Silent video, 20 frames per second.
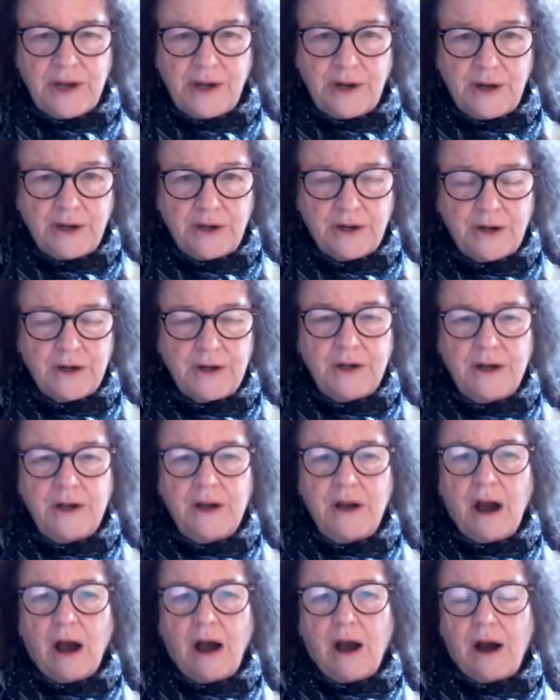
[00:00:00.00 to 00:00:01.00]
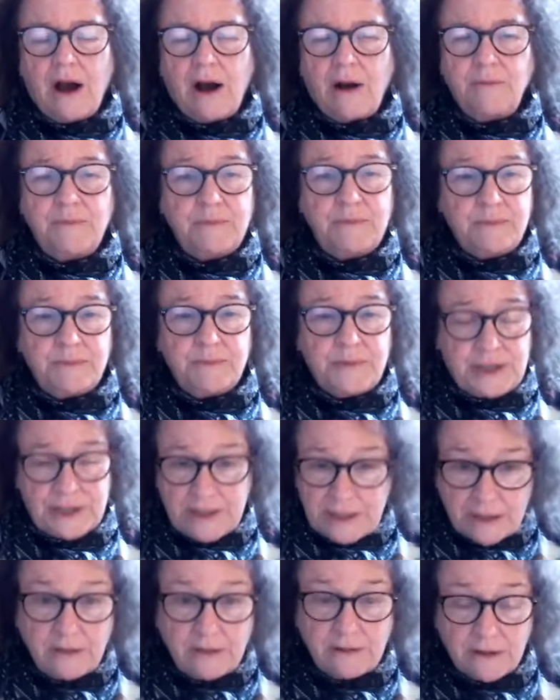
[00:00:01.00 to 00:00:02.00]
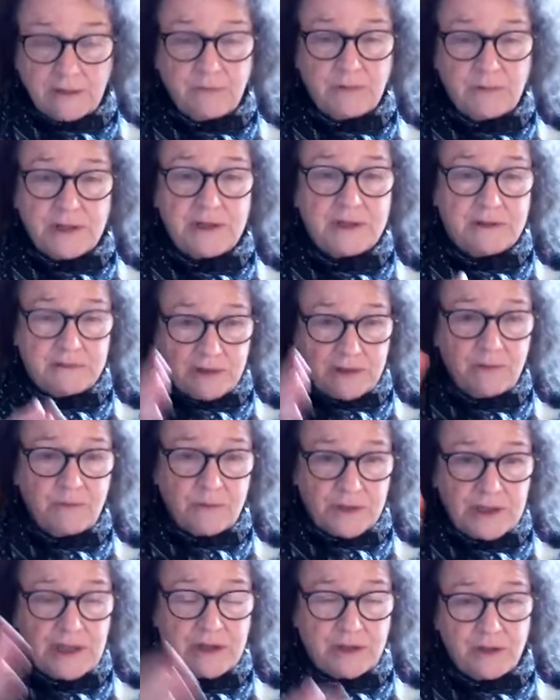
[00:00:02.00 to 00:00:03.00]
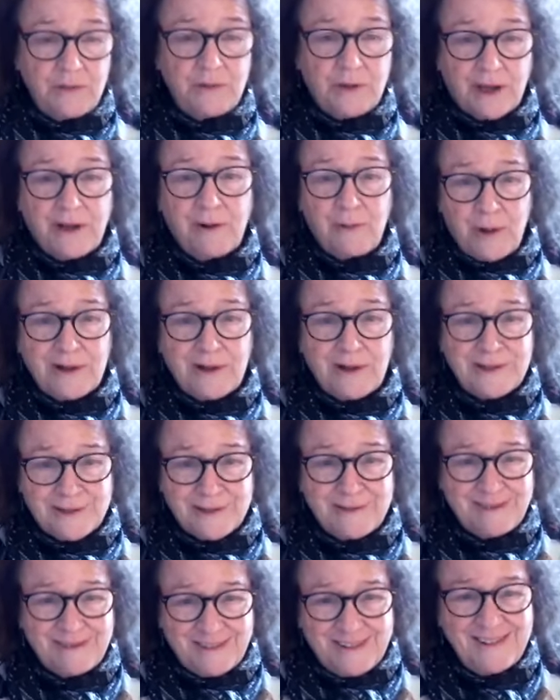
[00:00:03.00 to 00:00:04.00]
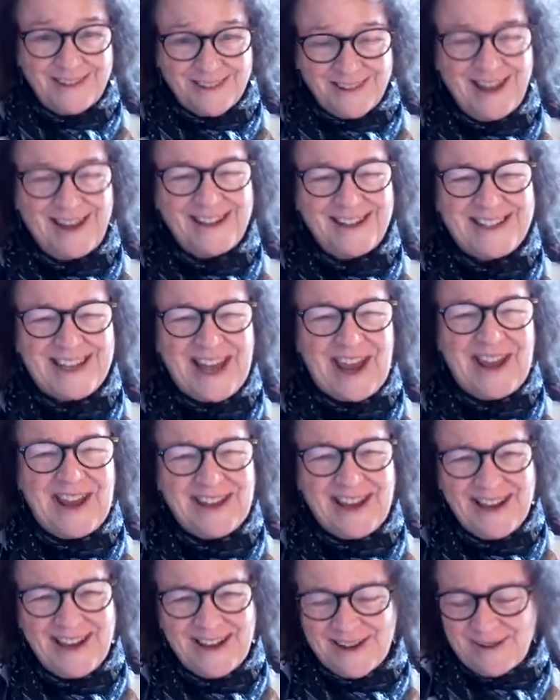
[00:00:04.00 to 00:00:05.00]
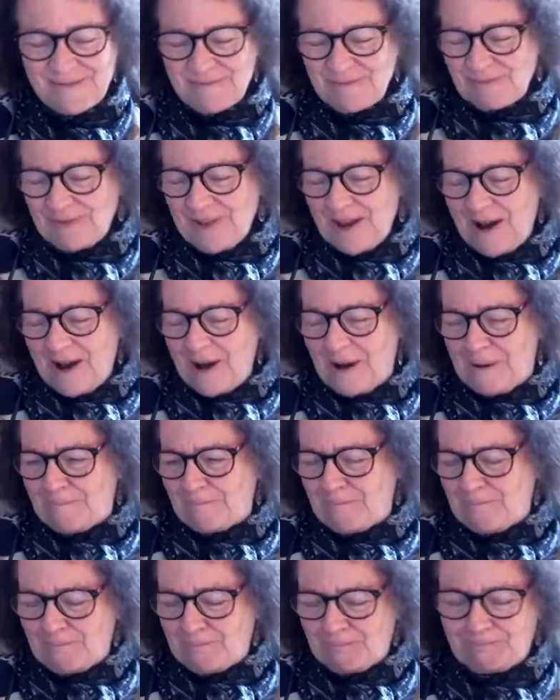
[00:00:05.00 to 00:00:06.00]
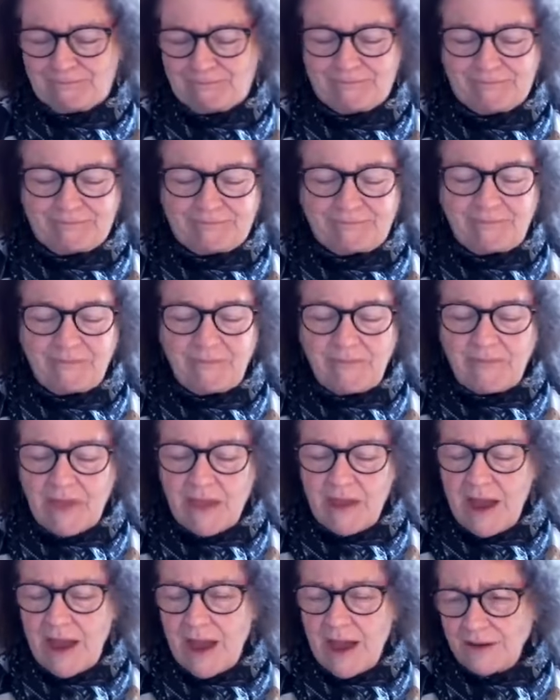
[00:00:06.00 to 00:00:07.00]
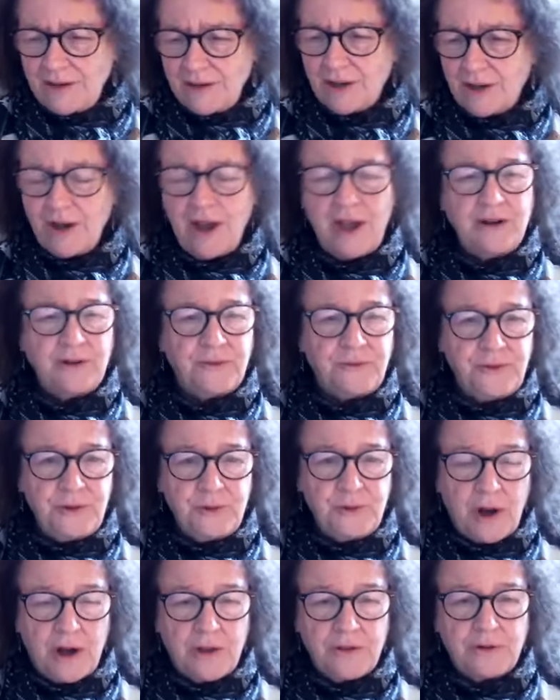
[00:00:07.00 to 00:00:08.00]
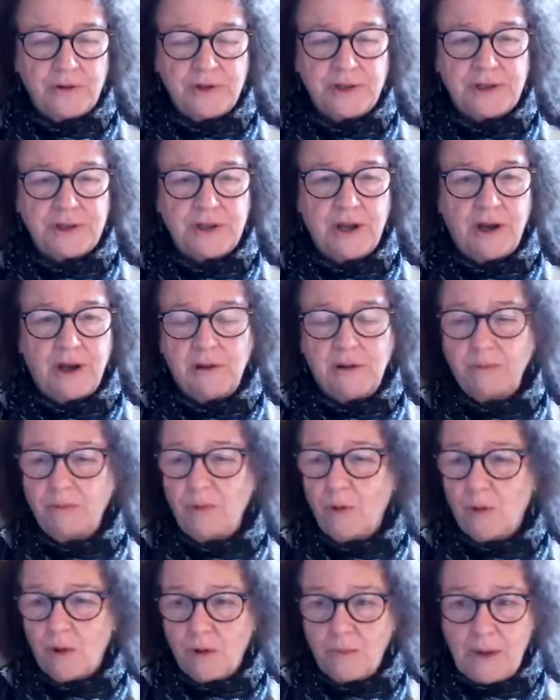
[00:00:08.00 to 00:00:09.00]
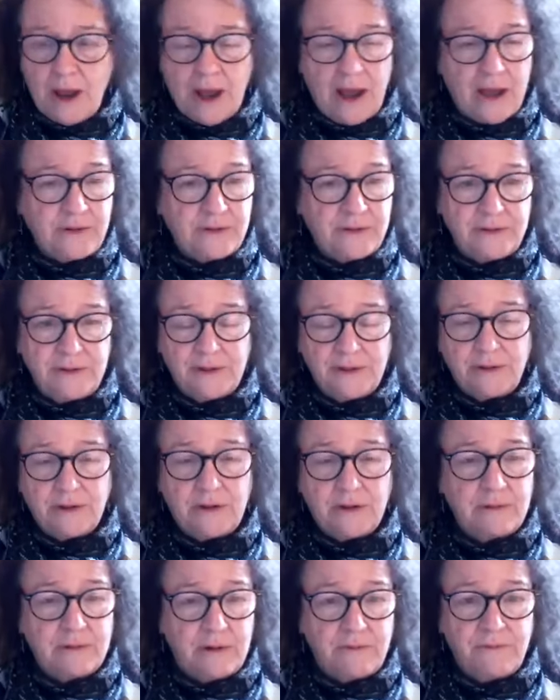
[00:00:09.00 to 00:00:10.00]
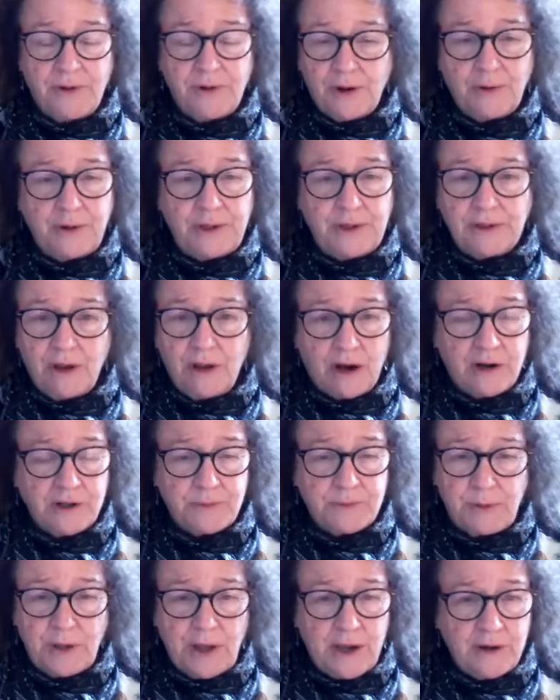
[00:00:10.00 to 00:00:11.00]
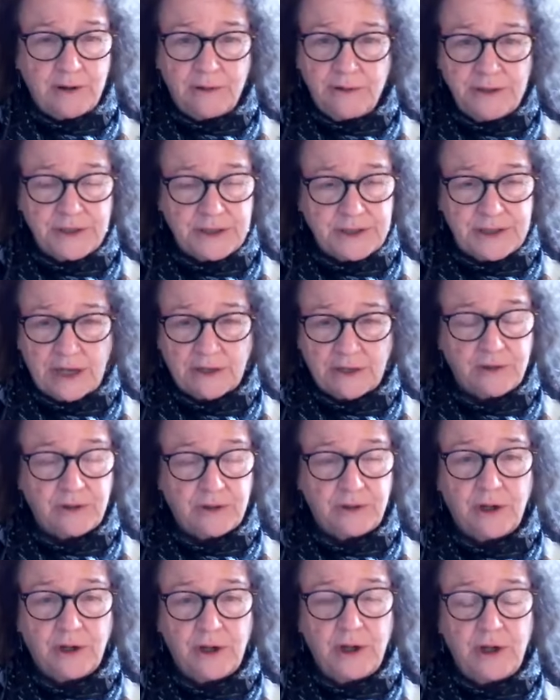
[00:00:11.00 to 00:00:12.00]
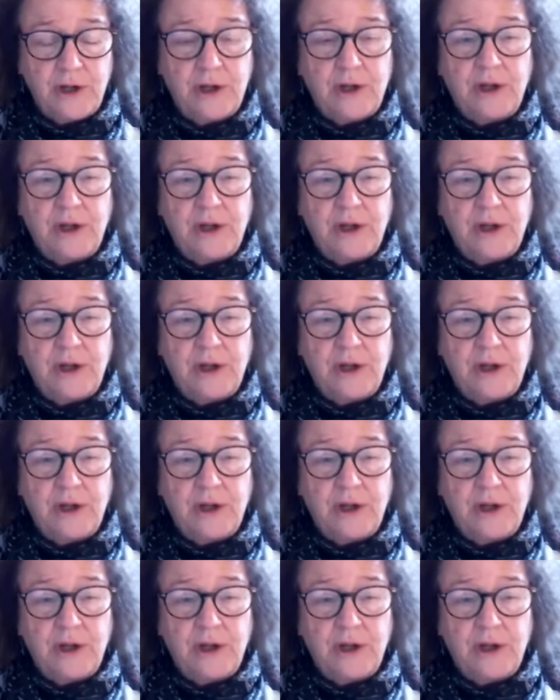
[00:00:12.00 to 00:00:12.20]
there. Still, it was at 2 gigawatts at its heyday. And a few others, Ormat, you know, a very large player in the sector,